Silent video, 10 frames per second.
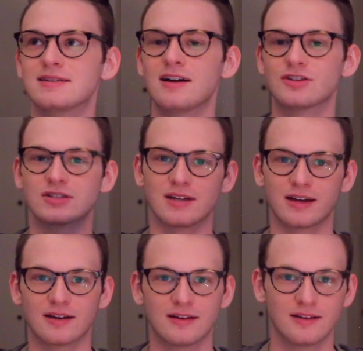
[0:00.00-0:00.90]
not just,
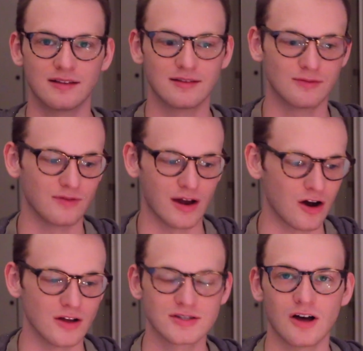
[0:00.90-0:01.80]
like, they're
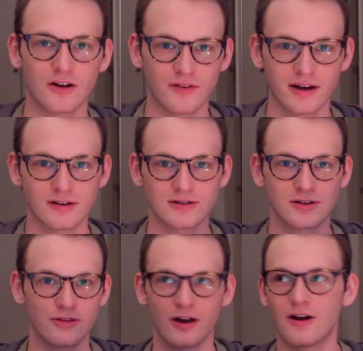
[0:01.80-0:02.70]
all songwriters
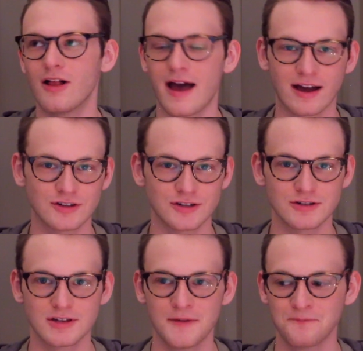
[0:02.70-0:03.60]
or they're all
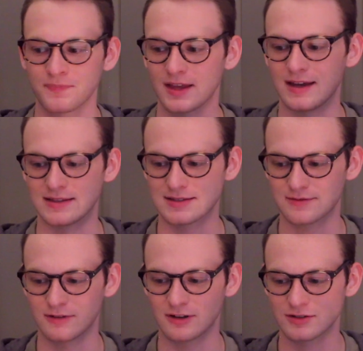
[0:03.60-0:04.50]
actors. It's
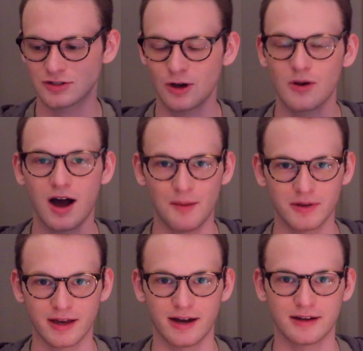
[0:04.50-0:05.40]
so
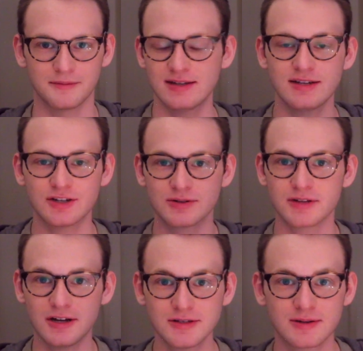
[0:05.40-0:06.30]
complicated. Daisy Jones
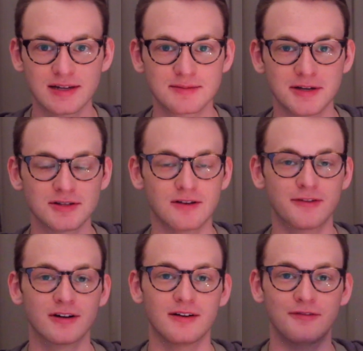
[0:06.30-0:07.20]
also takes place
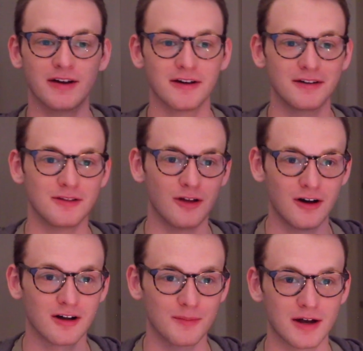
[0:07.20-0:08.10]
over a very
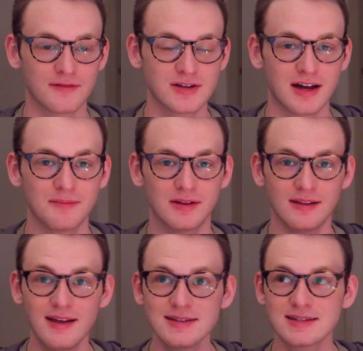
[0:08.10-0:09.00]
long amount of time,
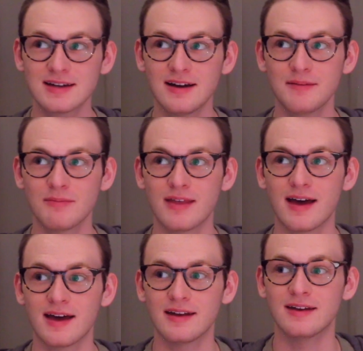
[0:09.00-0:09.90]
less time
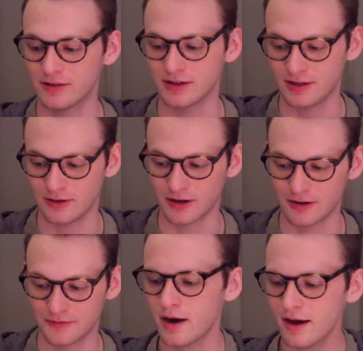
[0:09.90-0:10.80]
than Evelyn Hugo.
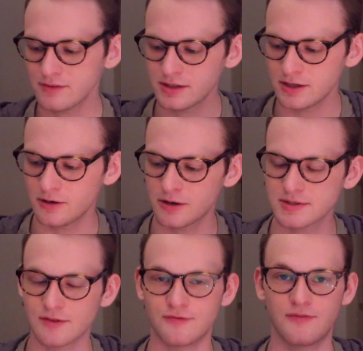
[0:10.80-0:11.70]
Where Evelyn Hugo
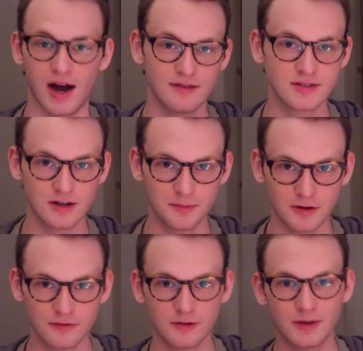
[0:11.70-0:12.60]
is a 5-star
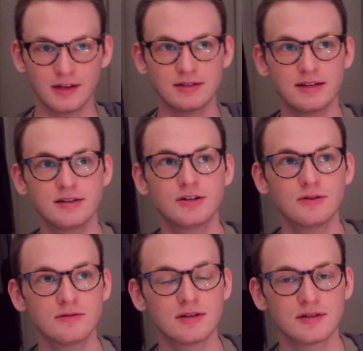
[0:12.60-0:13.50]
book for me, Daisy
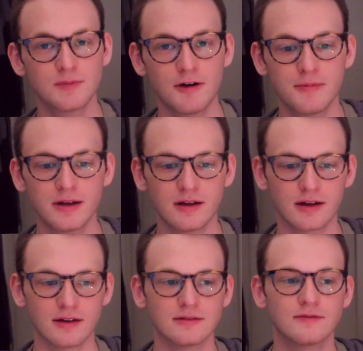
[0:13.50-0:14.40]
Jones is probably
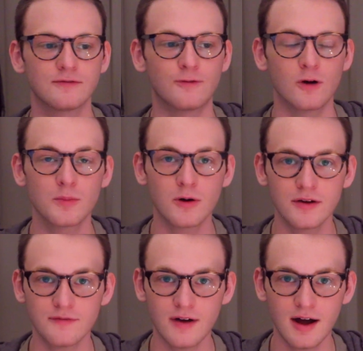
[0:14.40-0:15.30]
like a
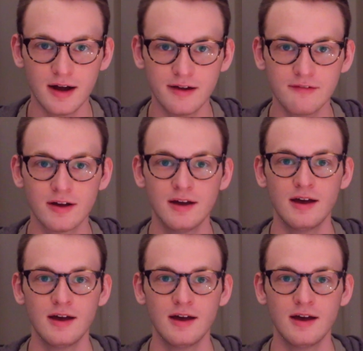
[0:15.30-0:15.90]
4.5.